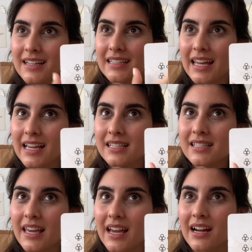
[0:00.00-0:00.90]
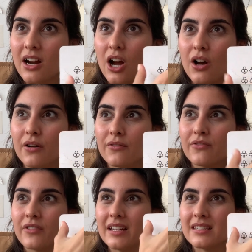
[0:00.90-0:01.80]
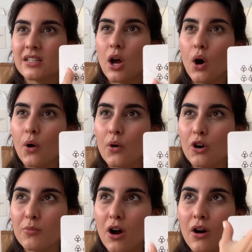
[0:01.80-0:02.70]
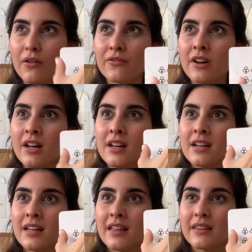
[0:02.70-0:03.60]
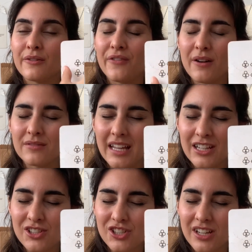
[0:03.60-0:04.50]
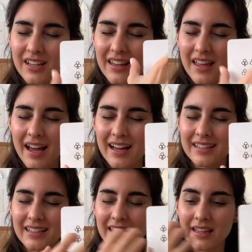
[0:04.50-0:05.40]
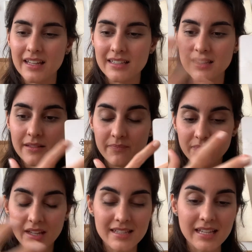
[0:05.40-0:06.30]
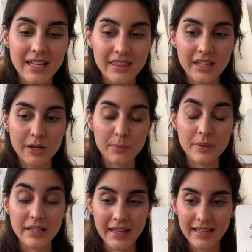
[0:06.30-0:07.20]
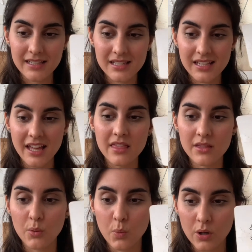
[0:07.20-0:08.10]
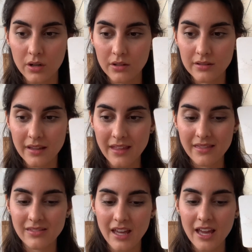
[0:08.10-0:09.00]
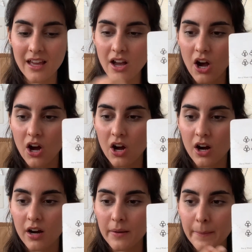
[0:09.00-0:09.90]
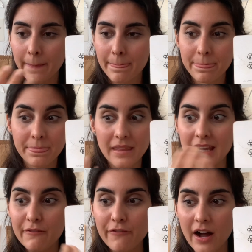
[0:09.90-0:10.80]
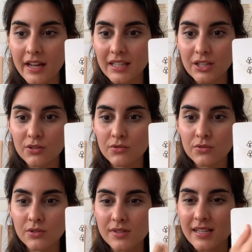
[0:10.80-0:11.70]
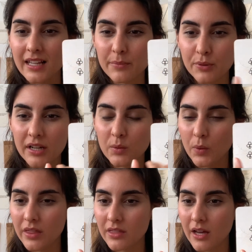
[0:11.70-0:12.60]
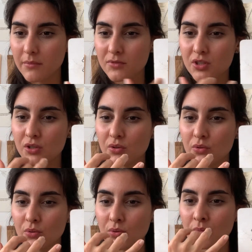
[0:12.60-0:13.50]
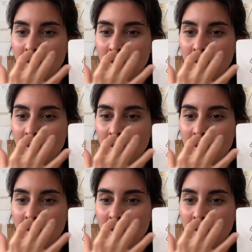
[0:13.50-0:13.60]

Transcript: takes care of its home, of the foundation, that it's like their place in the world, that they are inviting you to celebrate with them, to